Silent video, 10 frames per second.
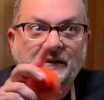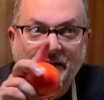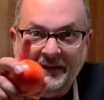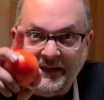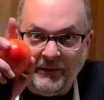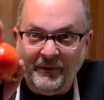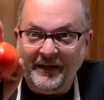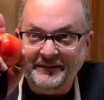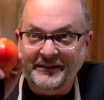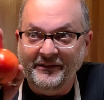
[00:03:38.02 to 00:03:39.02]
And then I went
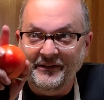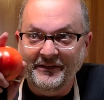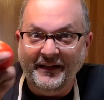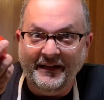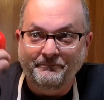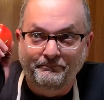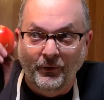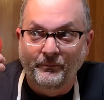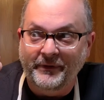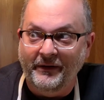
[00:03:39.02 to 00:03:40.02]
out there the other day,
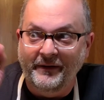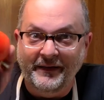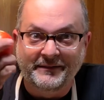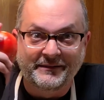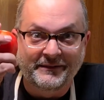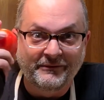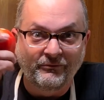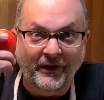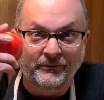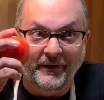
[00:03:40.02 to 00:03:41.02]
boom, there it is,
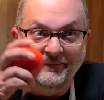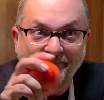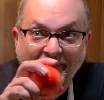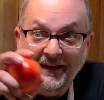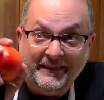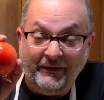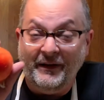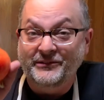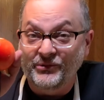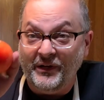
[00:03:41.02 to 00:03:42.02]
red one. Now
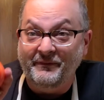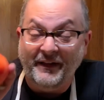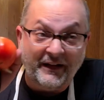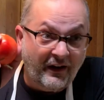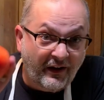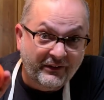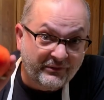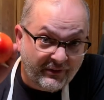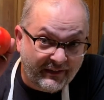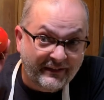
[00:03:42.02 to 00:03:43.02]
I still have like
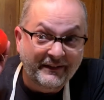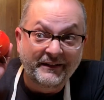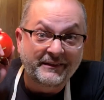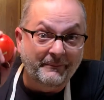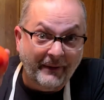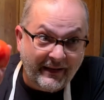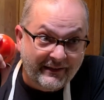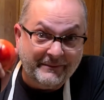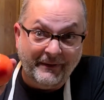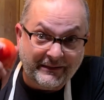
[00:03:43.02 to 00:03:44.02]
100
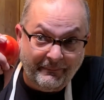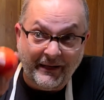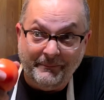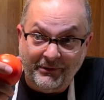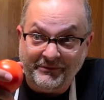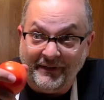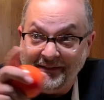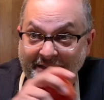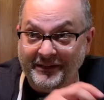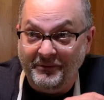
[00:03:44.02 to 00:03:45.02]
tomatoes in my tomato bush right
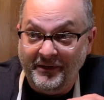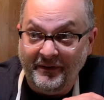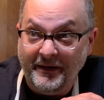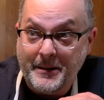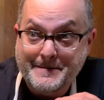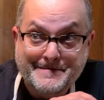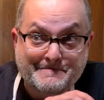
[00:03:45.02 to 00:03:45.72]
outside the window there.